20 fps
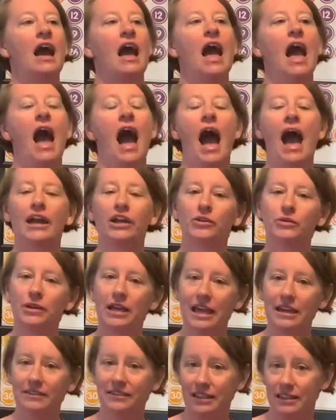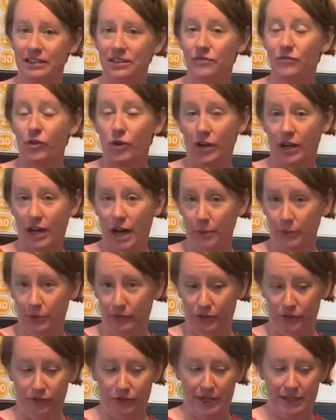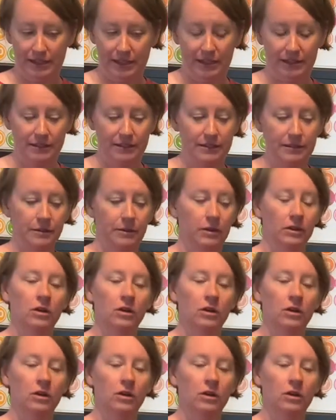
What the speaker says: I create this for a couple of reasons.